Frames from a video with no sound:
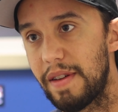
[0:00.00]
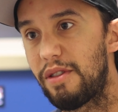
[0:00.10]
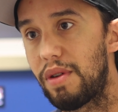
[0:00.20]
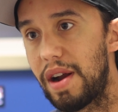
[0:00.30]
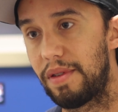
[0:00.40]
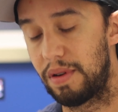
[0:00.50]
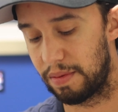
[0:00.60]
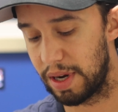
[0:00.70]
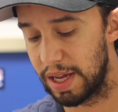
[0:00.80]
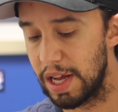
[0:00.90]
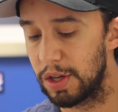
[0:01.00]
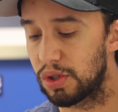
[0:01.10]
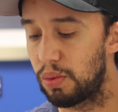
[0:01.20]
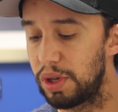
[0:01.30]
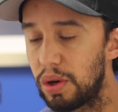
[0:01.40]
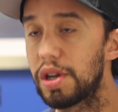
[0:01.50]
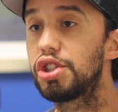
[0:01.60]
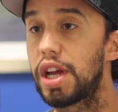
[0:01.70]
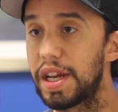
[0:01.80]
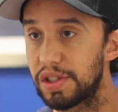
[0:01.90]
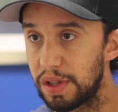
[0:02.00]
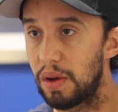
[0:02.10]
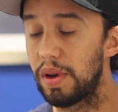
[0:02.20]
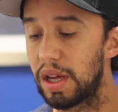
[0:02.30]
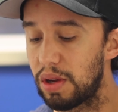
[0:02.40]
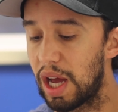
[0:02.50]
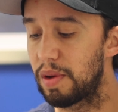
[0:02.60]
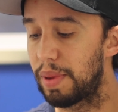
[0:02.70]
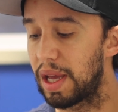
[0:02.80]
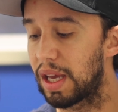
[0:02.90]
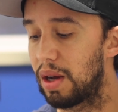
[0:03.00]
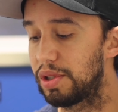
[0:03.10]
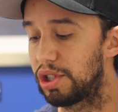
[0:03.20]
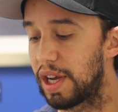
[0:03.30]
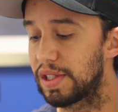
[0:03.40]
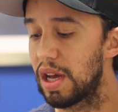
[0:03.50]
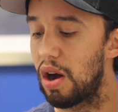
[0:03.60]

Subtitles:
Forever, right? So when you go to Chase, you know, and you have your bank account with Chase,